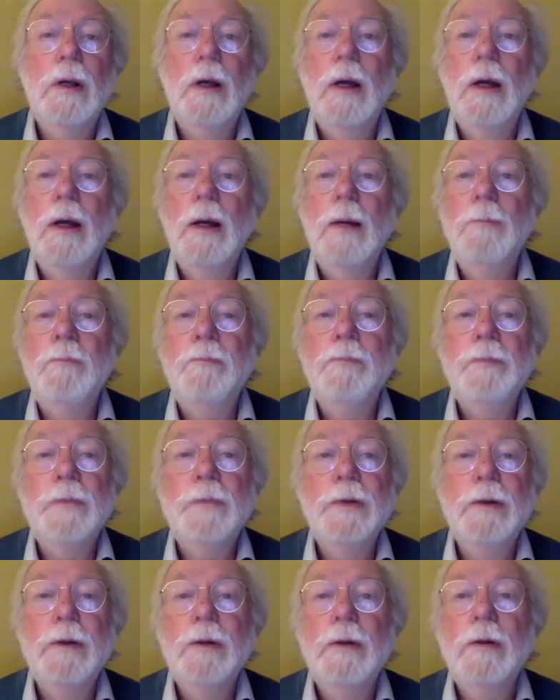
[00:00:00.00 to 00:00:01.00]

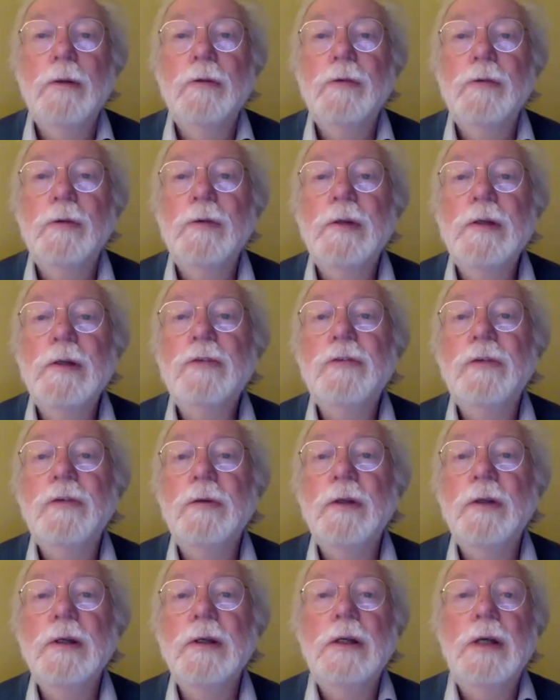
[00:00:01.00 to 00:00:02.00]
So these are
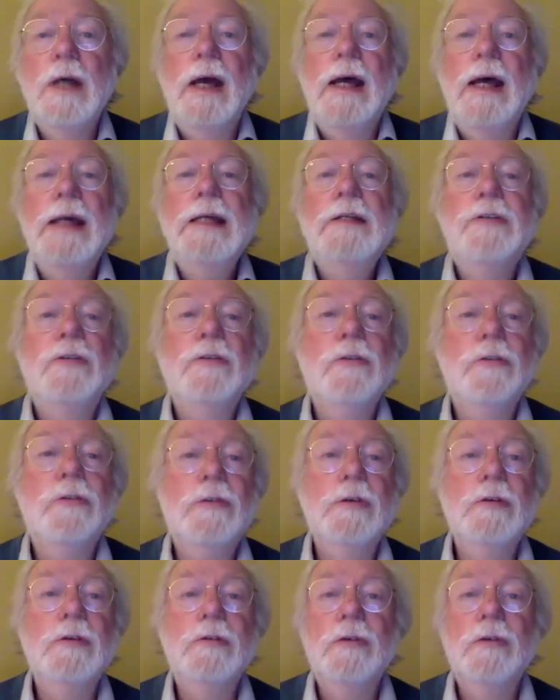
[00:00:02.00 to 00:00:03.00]
the
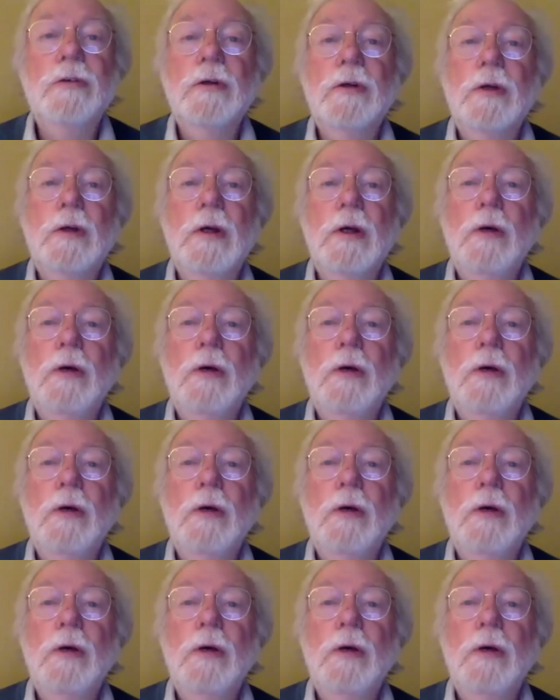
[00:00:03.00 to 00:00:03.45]
agencies